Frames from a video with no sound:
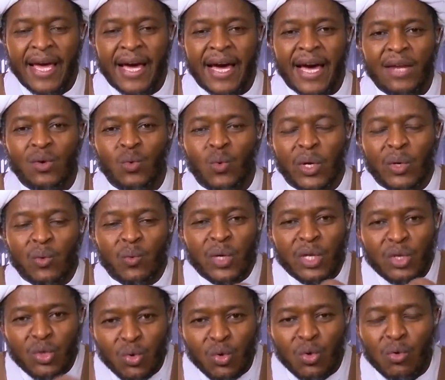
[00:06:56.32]
And when we
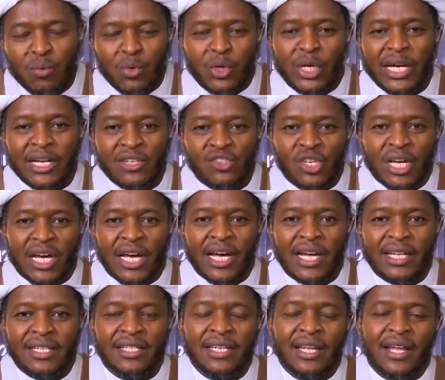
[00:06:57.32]
do
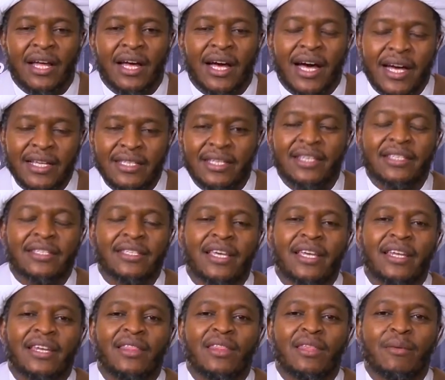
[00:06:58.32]
munajat, as I
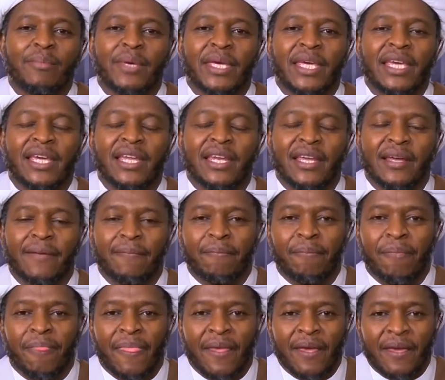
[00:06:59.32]
said in the beginning,
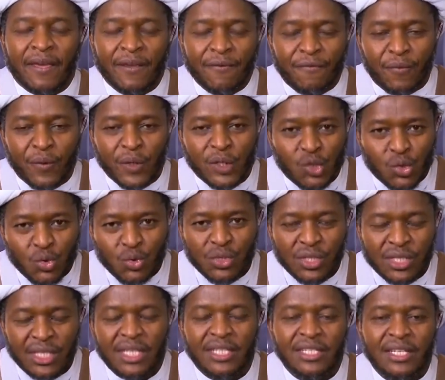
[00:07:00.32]
if we
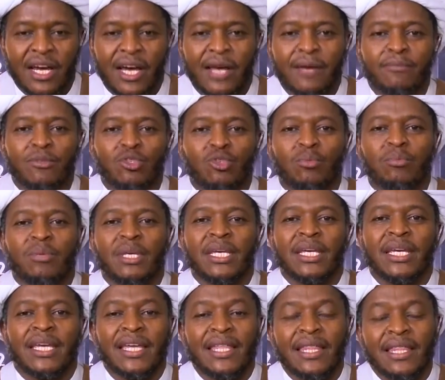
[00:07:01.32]
choose the time to be
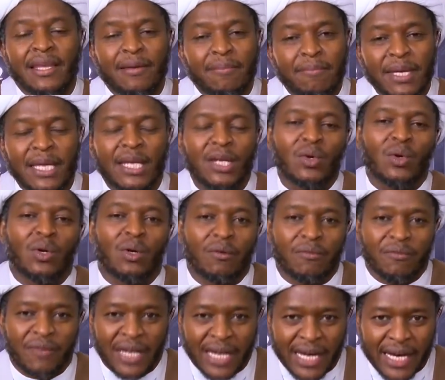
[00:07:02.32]
in the middle
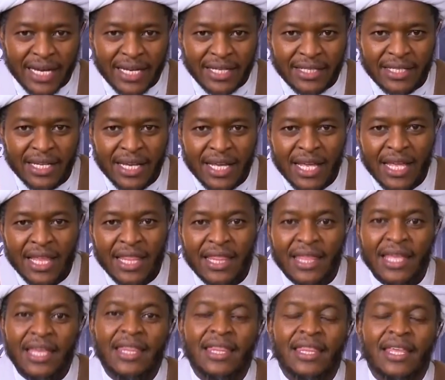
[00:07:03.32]
of night,
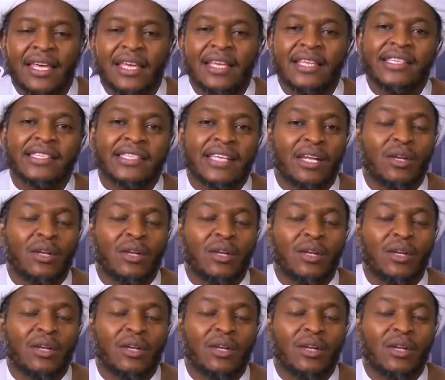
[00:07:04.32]
then there is a